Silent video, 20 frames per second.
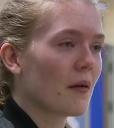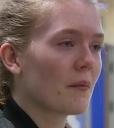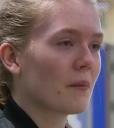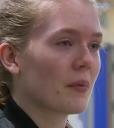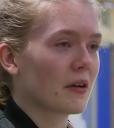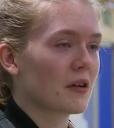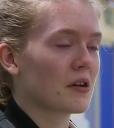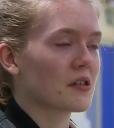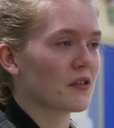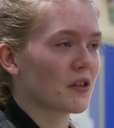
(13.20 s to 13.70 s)

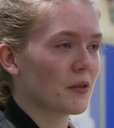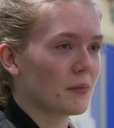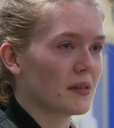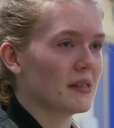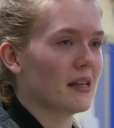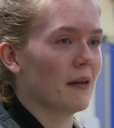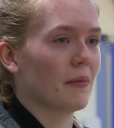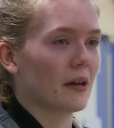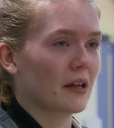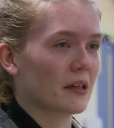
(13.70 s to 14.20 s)
Because of the
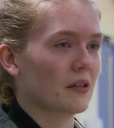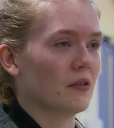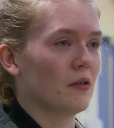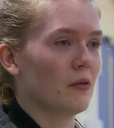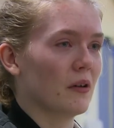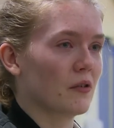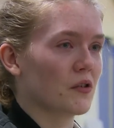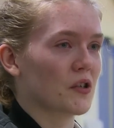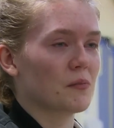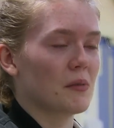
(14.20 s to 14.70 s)
pandemic and
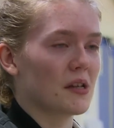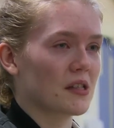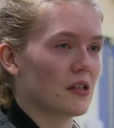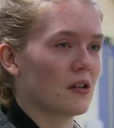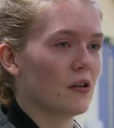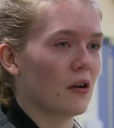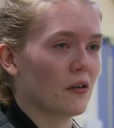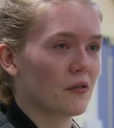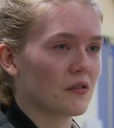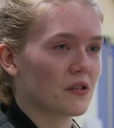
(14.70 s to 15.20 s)
all, we just missed
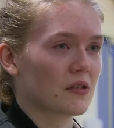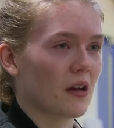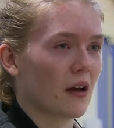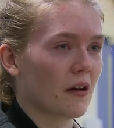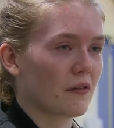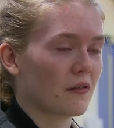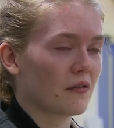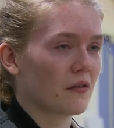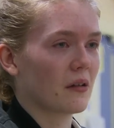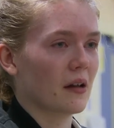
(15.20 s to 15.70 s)
a lot of
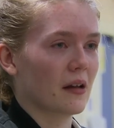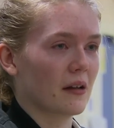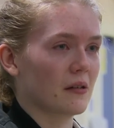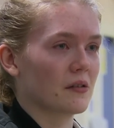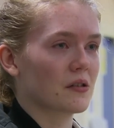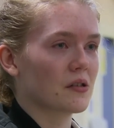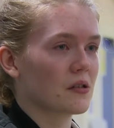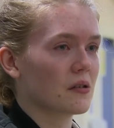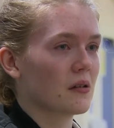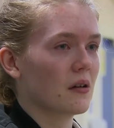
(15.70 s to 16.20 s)
stuff,
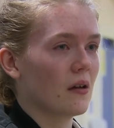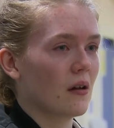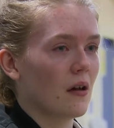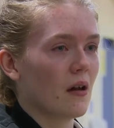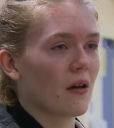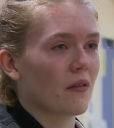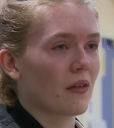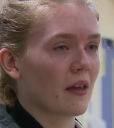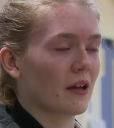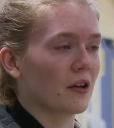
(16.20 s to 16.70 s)
and
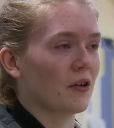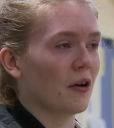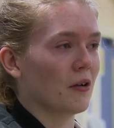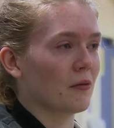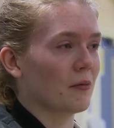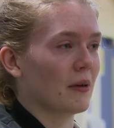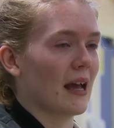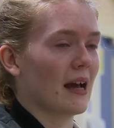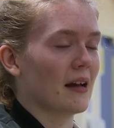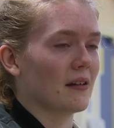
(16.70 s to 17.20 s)
thank
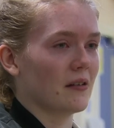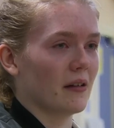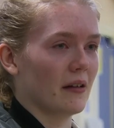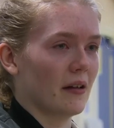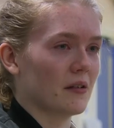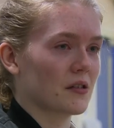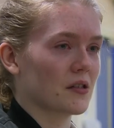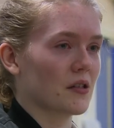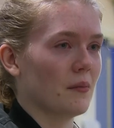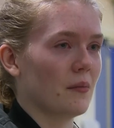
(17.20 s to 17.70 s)
God we had
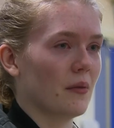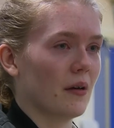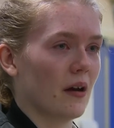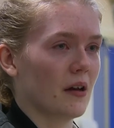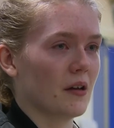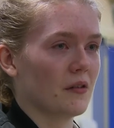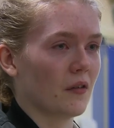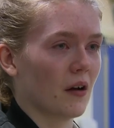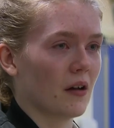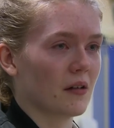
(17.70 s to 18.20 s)
some
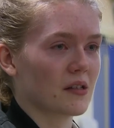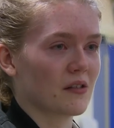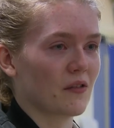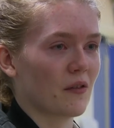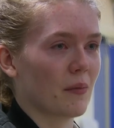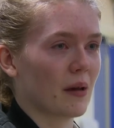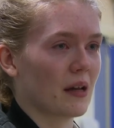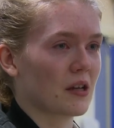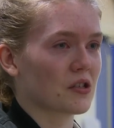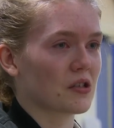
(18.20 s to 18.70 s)
advanced
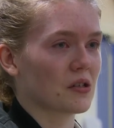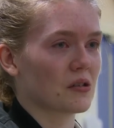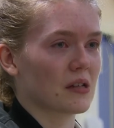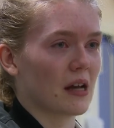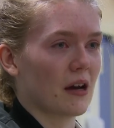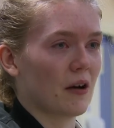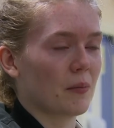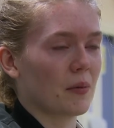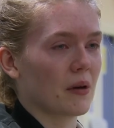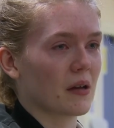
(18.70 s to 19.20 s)
information
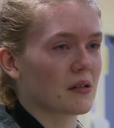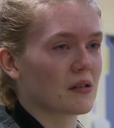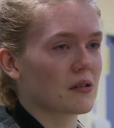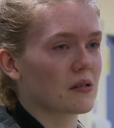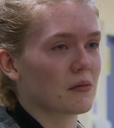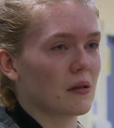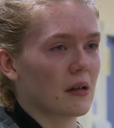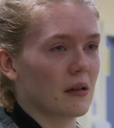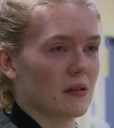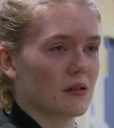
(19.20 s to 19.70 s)
to help
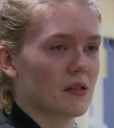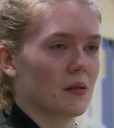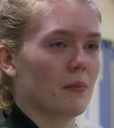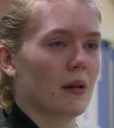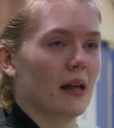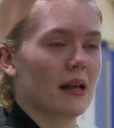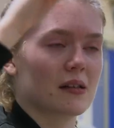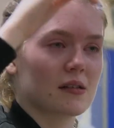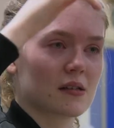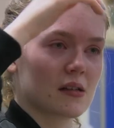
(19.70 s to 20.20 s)
us in some
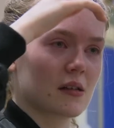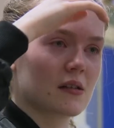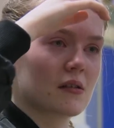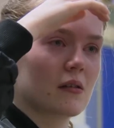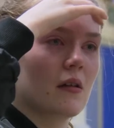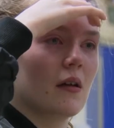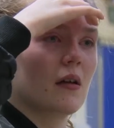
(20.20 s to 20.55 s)
places.